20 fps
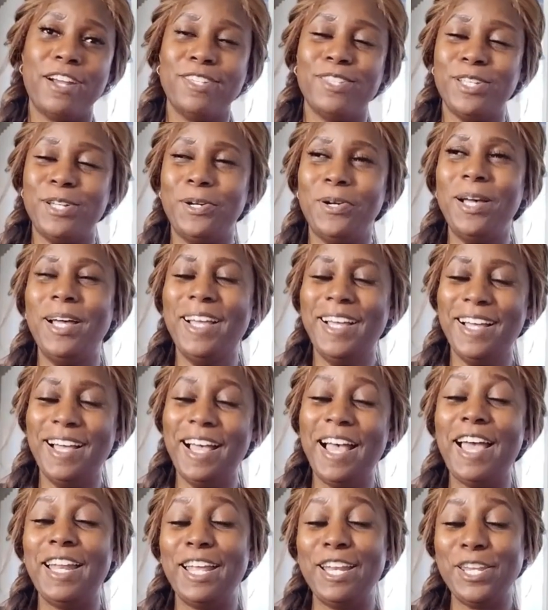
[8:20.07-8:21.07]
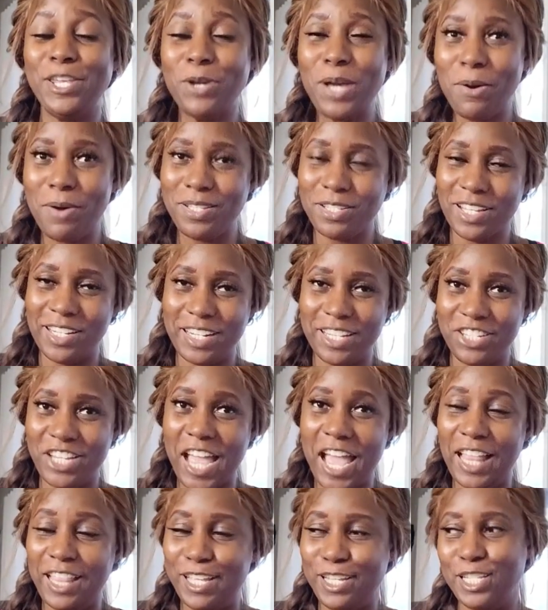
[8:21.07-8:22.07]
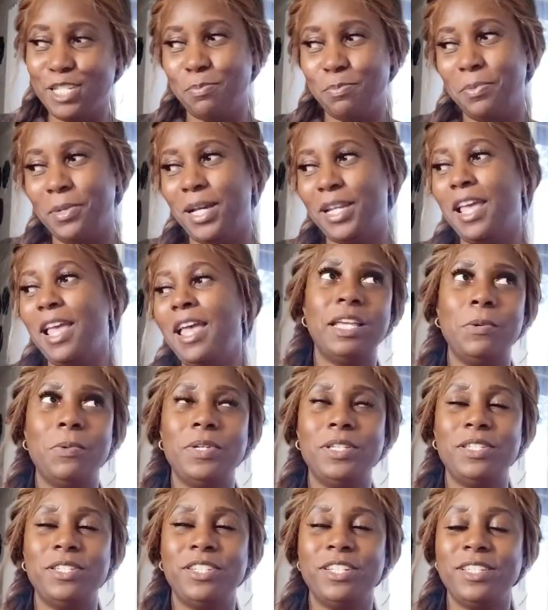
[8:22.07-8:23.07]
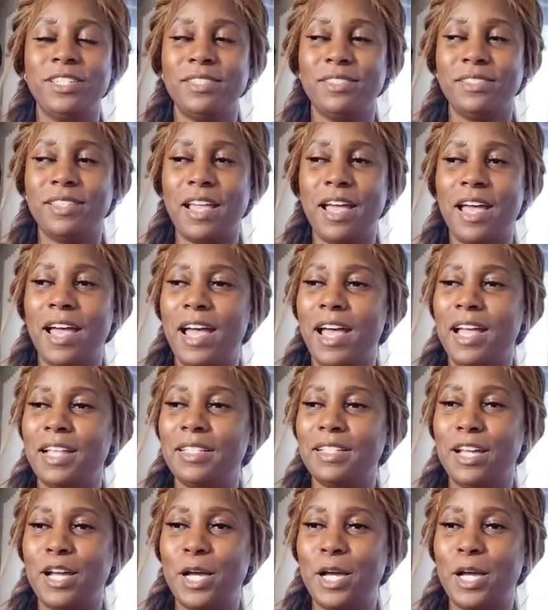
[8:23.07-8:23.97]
So, and I knew I was on a challenge, but it was just that